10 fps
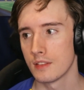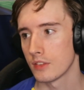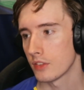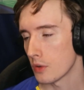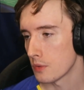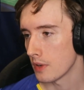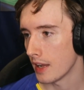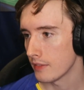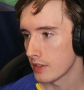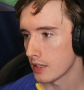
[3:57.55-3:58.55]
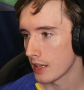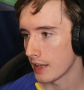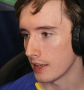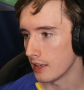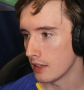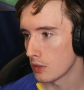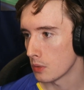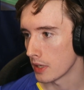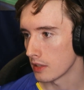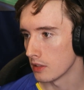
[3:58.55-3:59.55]
So having a
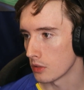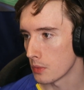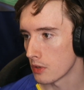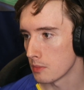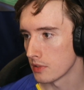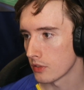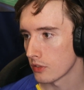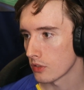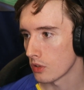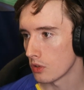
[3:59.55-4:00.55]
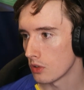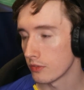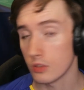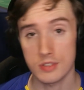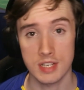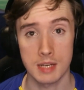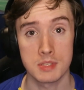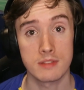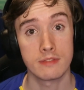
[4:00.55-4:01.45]
quick look, we were able to score 4 times,